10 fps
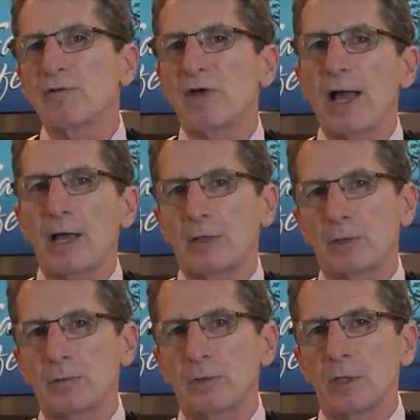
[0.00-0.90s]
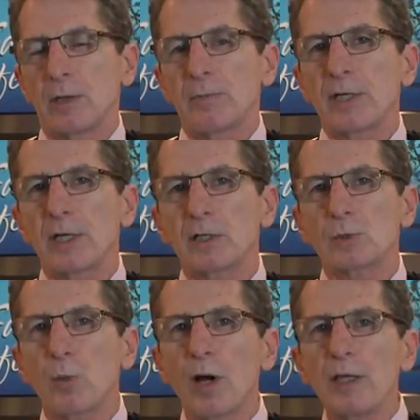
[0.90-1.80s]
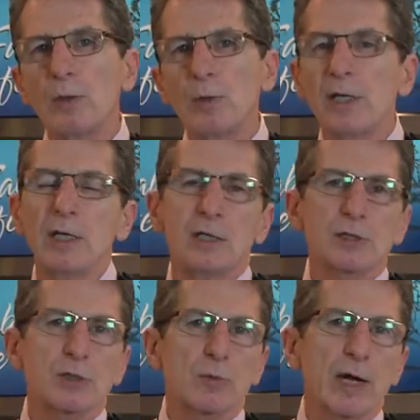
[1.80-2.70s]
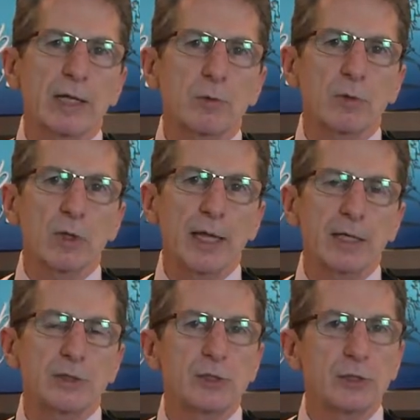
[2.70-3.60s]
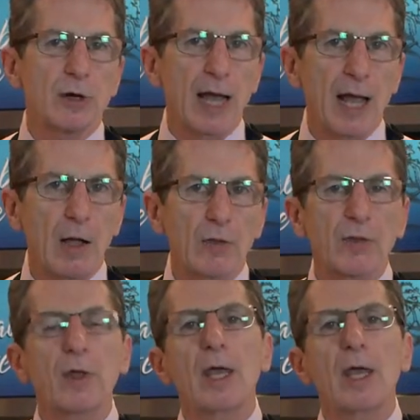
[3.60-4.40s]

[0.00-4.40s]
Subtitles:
value, because what you eat is directly related to your health